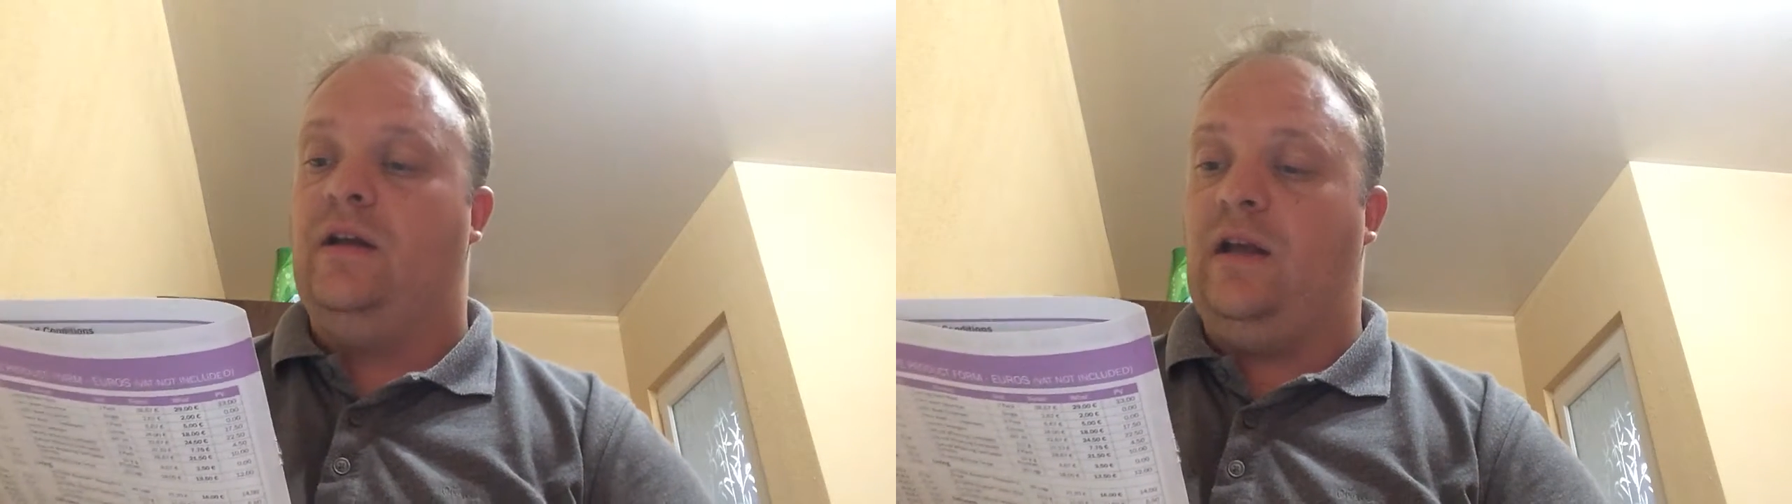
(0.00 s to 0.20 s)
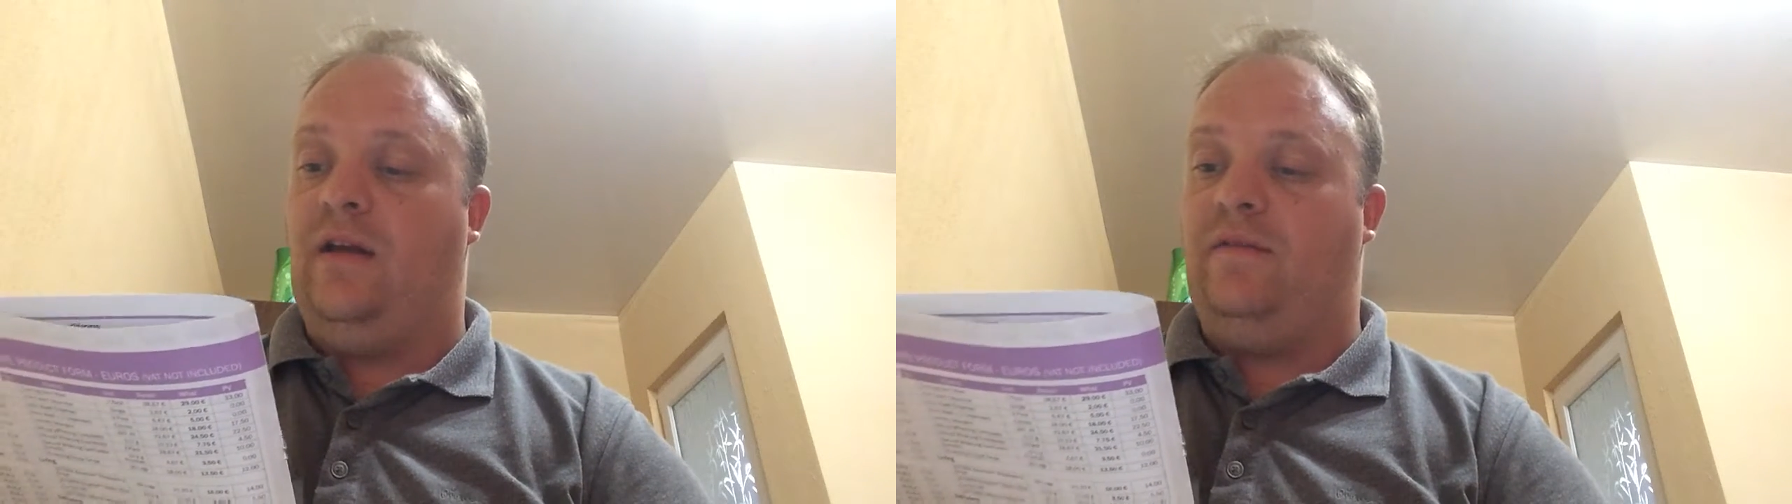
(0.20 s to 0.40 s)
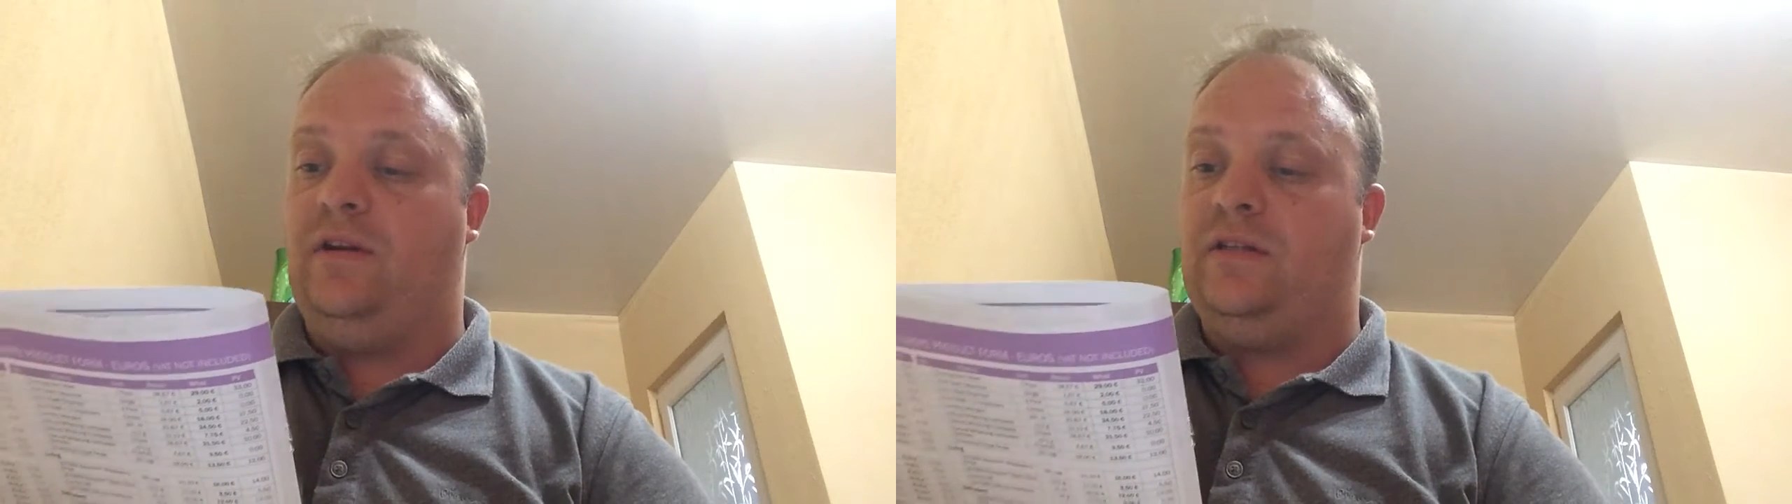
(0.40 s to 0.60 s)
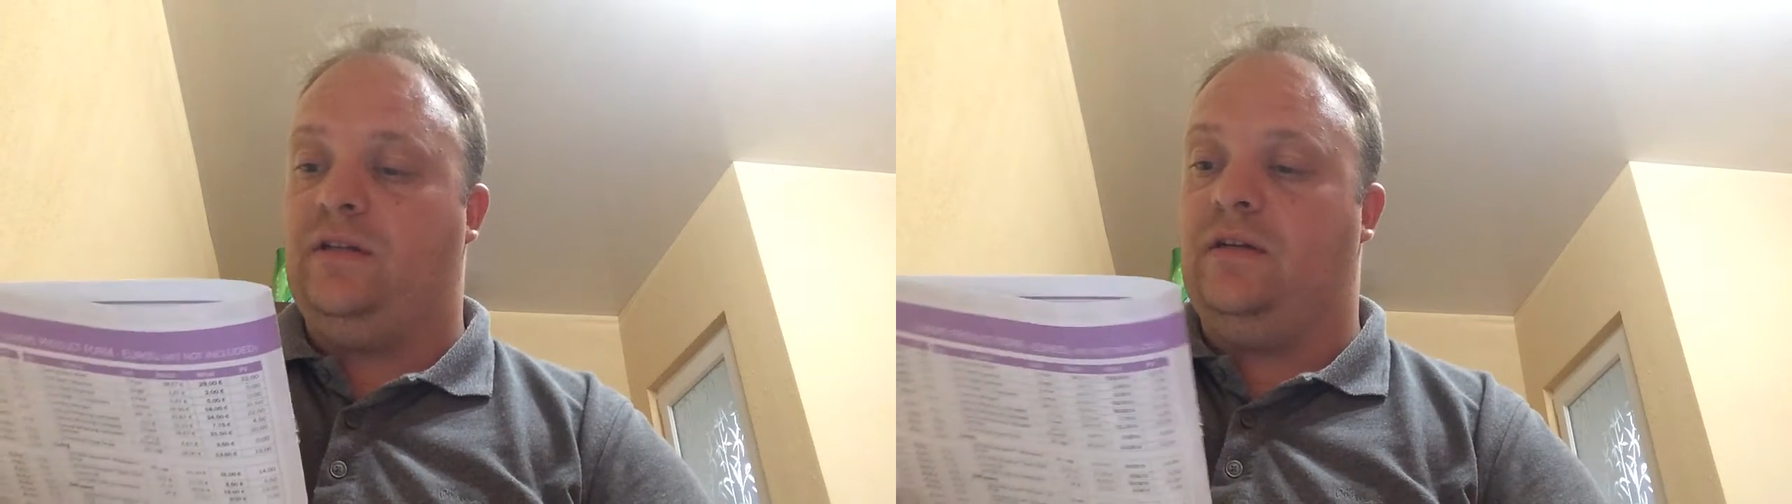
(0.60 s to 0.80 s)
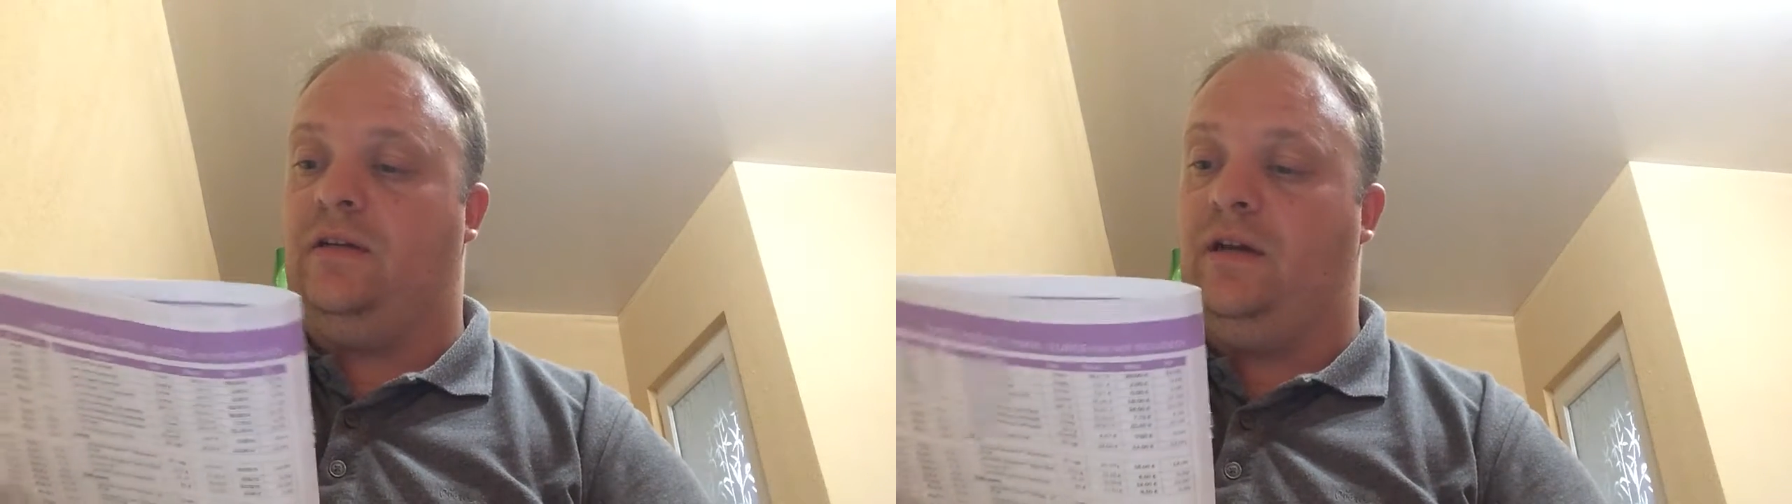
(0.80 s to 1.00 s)

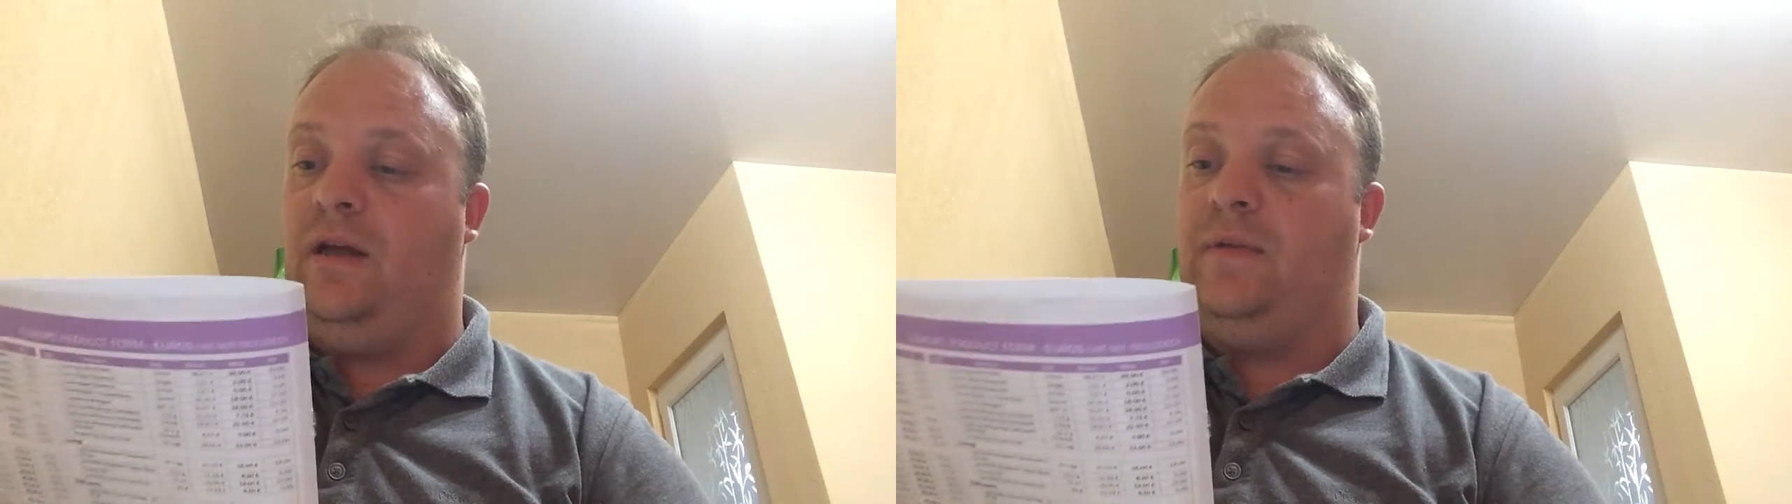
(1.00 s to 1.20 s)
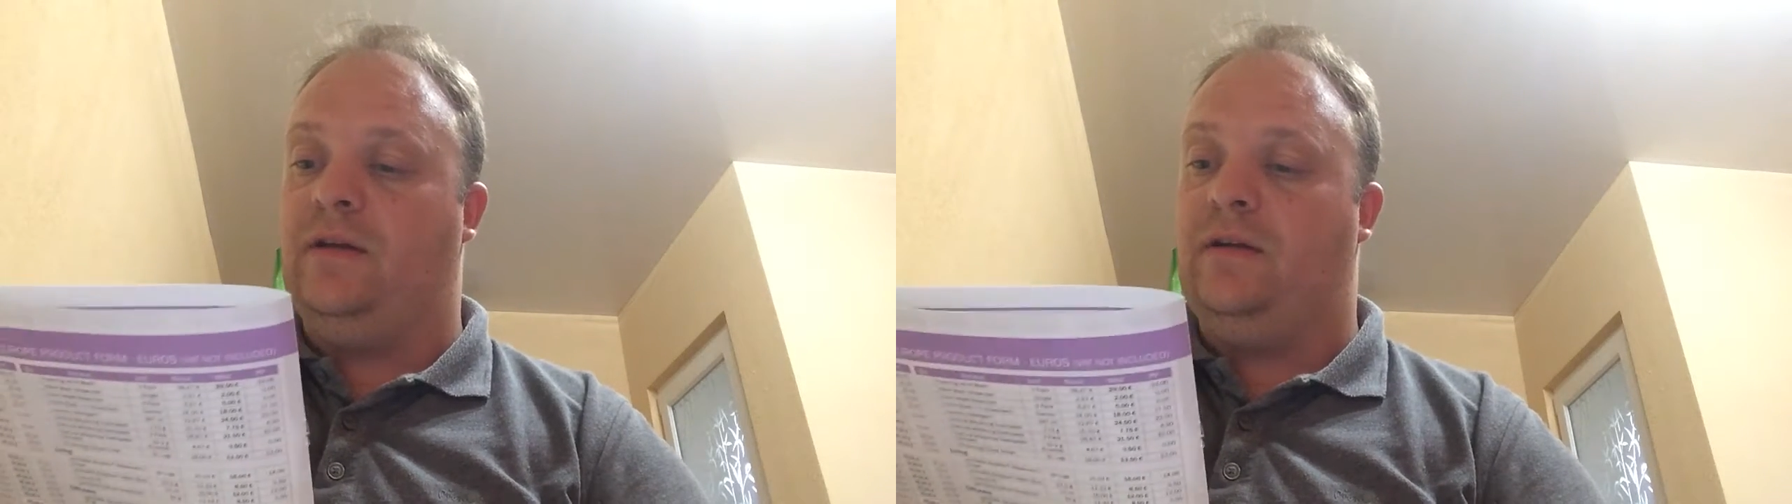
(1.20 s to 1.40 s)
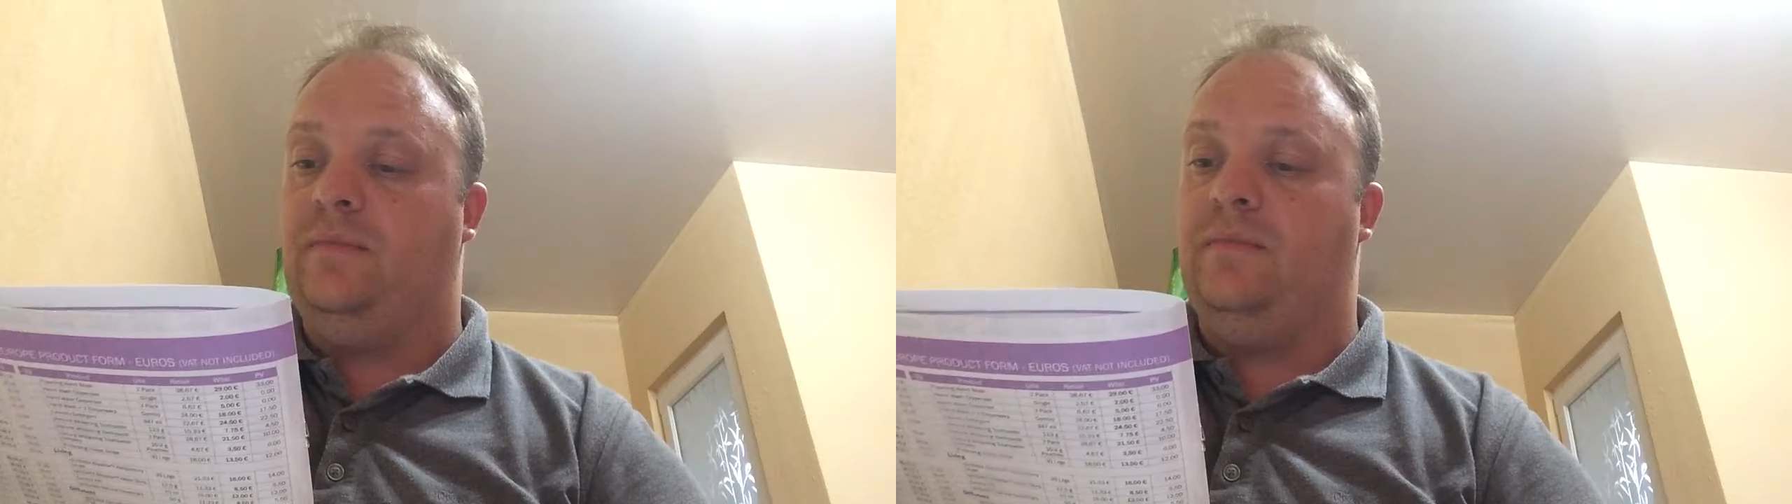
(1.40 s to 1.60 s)
Lavender, Lemon,